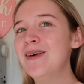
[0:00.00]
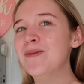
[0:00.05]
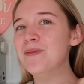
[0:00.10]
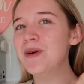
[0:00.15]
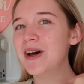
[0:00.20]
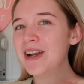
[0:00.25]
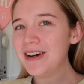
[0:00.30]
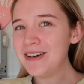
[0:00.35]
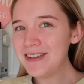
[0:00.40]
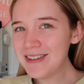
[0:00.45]

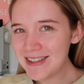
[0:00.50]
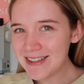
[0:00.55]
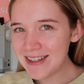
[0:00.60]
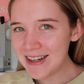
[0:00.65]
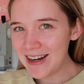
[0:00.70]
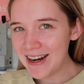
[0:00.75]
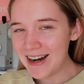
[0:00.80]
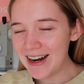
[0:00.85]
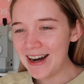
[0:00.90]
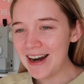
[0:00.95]
but
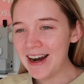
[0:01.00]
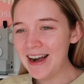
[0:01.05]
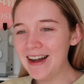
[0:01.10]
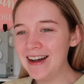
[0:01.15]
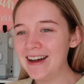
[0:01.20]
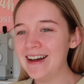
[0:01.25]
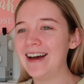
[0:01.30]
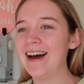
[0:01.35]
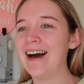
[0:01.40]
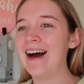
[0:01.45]
also
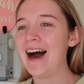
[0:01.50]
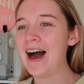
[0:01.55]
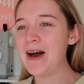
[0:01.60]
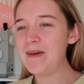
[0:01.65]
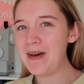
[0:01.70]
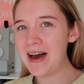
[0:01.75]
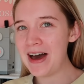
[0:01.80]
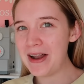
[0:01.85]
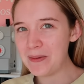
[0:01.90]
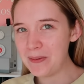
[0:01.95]

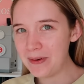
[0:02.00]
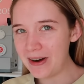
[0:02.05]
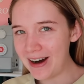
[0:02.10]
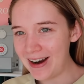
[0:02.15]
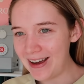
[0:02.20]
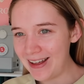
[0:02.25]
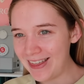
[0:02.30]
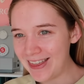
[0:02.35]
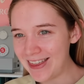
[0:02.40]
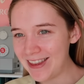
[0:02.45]
I'm out of
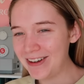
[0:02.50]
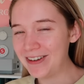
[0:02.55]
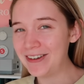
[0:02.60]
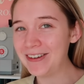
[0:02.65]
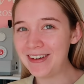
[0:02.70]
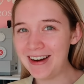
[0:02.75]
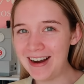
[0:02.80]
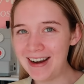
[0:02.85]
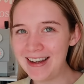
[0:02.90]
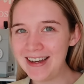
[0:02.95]
breath
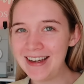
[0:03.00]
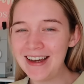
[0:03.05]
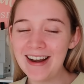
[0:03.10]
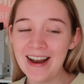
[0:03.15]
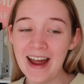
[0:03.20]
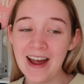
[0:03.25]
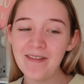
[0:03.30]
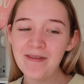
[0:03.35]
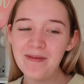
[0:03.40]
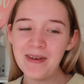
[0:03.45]
already and
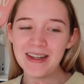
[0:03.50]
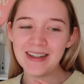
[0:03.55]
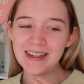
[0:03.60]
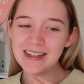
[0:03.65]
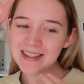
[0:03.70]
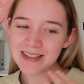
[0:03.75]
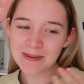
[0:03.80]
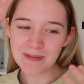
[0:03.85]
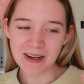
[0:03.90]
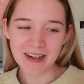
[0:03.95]
I've
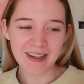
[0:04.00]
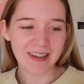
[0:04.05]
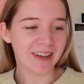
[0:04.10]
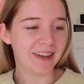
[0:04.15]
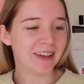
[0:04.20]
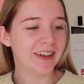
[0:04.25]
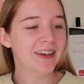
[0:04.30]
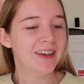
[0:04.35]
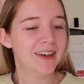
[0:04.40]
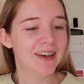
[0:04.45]
barely
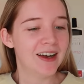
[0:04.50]
spoken.